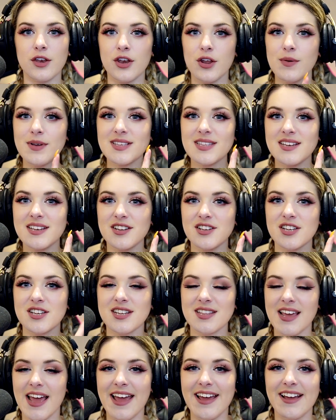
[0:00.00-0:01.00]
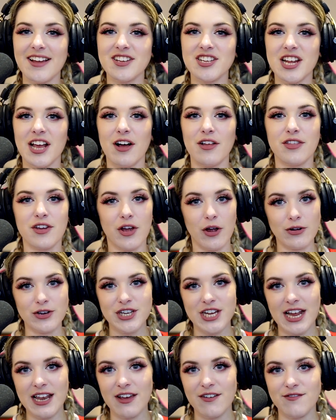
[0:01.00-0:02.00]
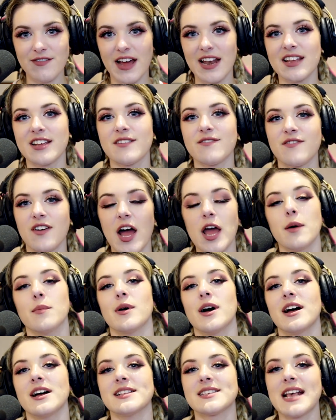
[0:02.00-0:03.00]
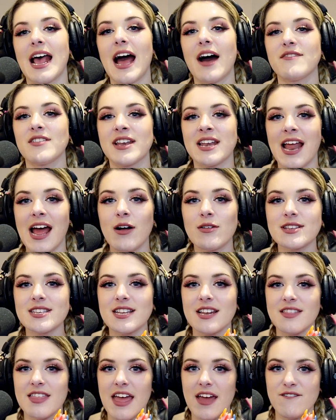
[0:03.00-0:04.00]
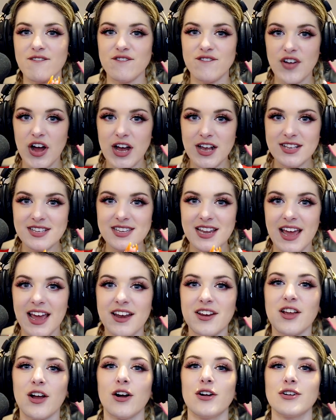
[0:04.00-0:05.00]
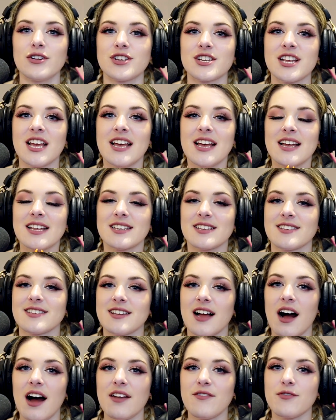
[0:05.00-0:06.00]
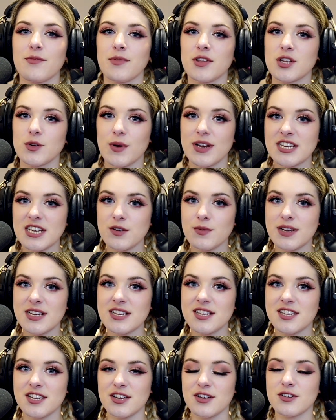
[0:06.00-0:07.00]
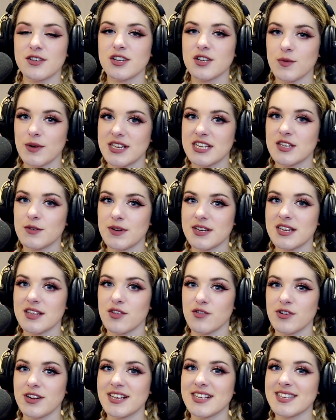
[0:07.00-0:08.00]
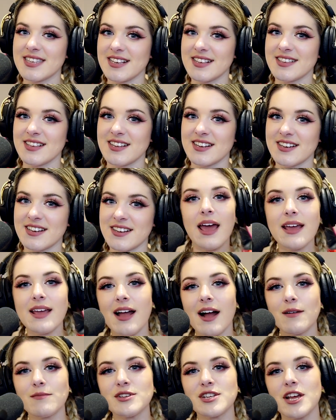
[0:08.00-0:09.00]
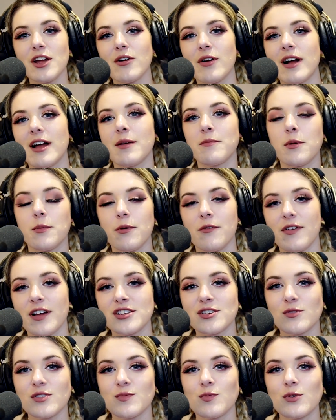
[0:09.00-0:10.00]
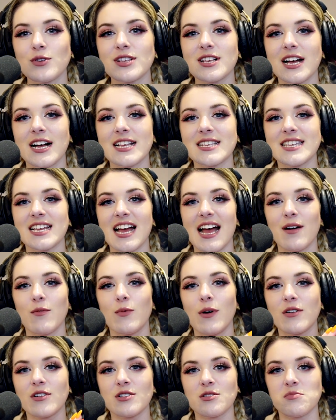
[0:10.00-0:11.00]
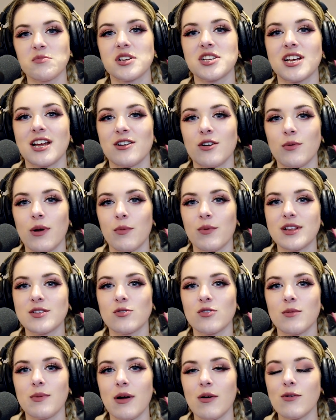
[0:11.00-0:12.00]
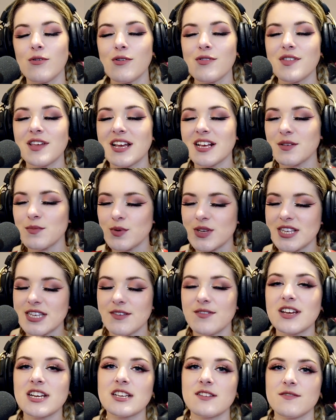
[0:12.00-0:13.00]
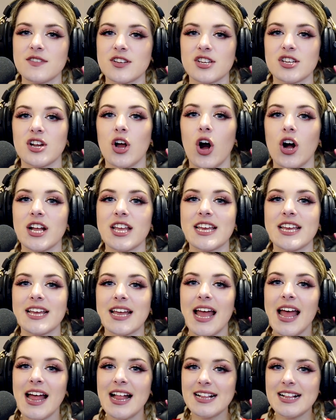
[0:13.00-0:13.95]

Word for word: The newest addition to the AHL, the Coachella Valley Firebirds, have announced their first head coach to start from the 2022 to 2023 season. Hey, I'm Geo, I'm a professional sportscaster, and welcome to my channel where we talk about all things Pacific Division hockey.